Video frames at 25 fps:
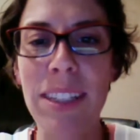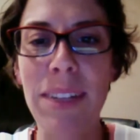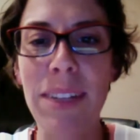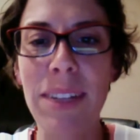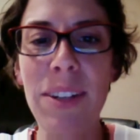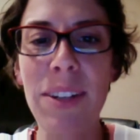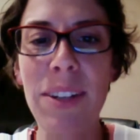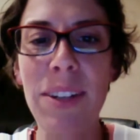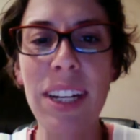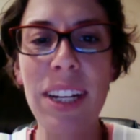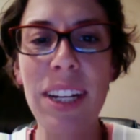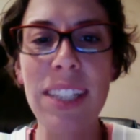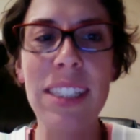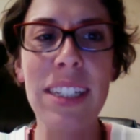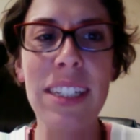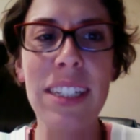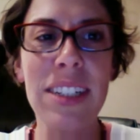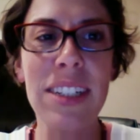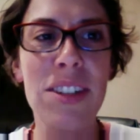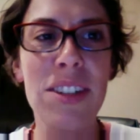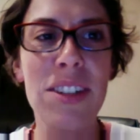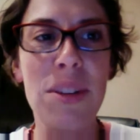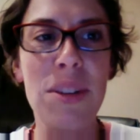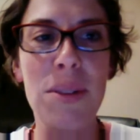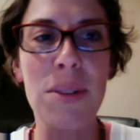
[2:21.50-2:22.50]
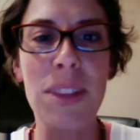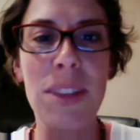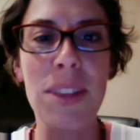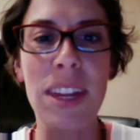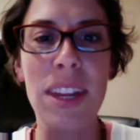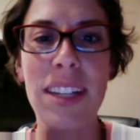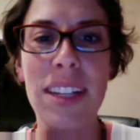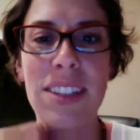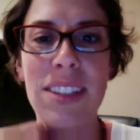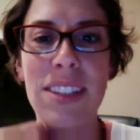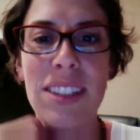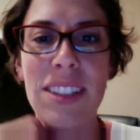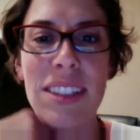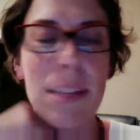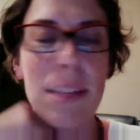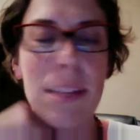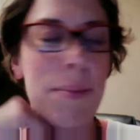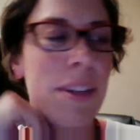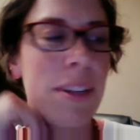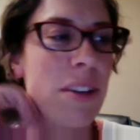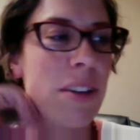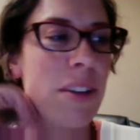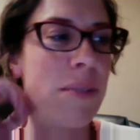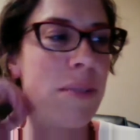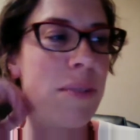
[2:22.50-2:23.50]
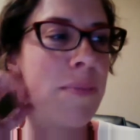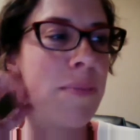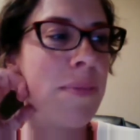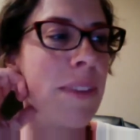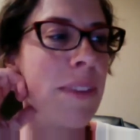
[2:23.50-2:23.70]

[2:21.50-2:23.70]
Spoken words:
if you guys need to know what that is, just let me know.